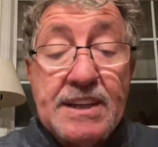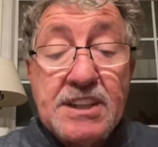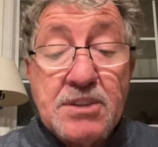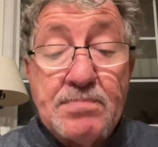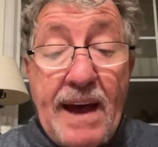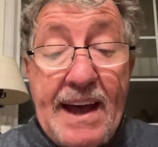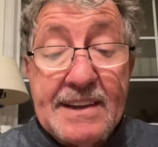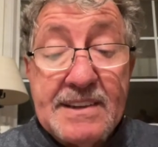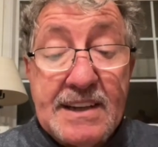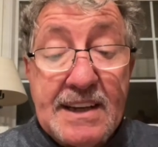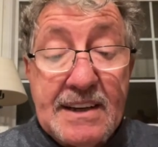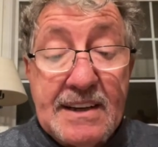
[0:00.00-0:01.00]

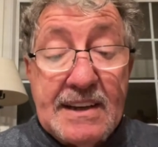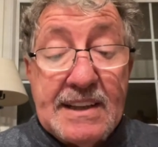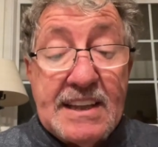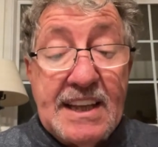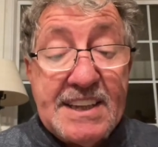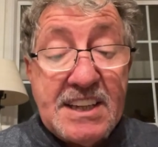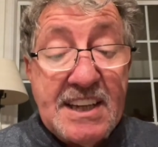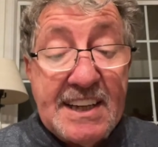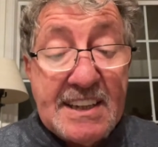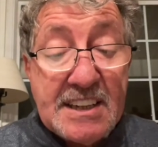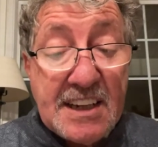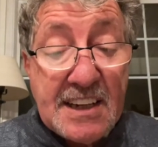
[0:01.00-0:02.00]
spend
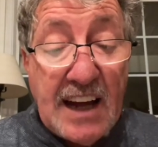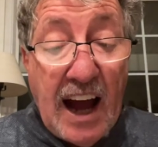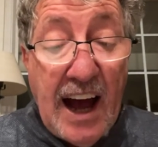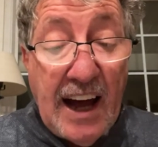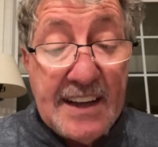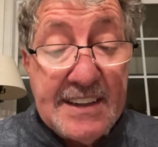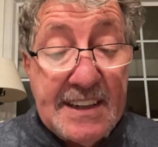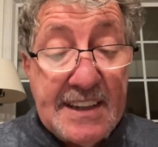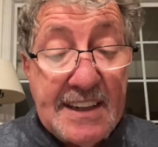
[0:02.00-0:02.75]
listening to God